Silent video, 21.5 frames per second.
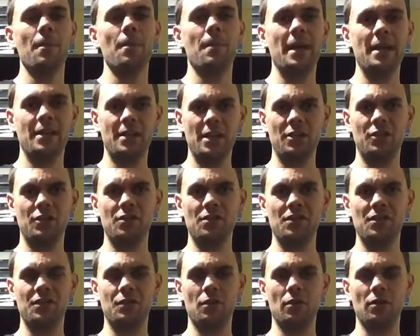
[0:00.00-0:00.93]
Pay attention
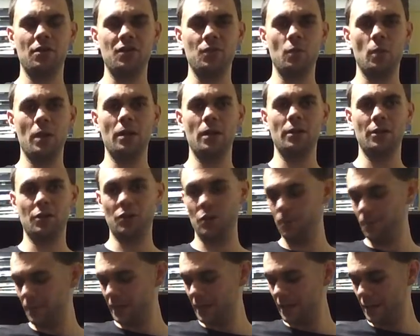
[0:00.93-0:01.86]
to the stock as well. It
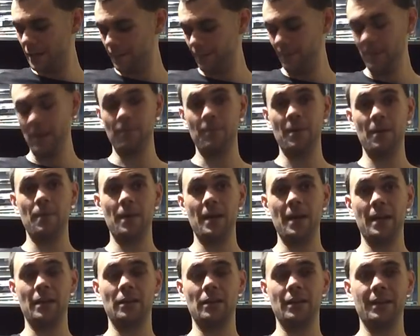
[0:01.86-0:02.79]
should be above
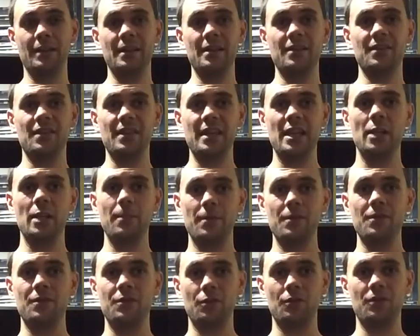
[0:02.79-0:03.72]
my hand like this, and the
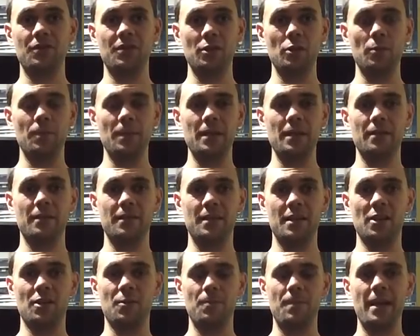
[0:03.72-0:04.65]
elbows should still be
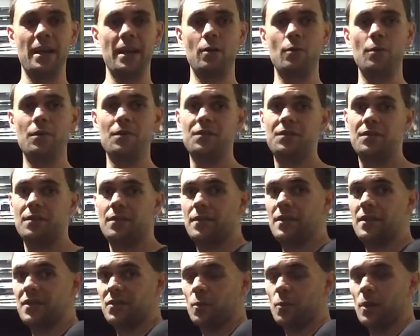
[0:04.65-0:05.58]
tucked backwards
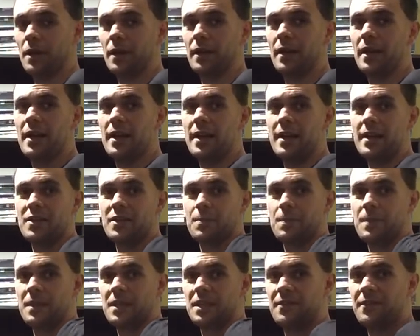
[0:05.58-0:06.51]
this way. It's
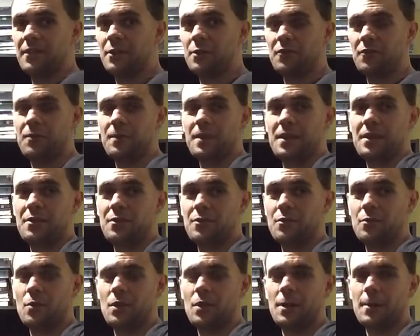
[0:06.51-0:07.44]
a bit difficult for me
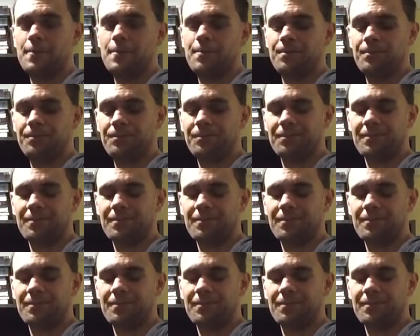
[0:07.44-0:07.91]
to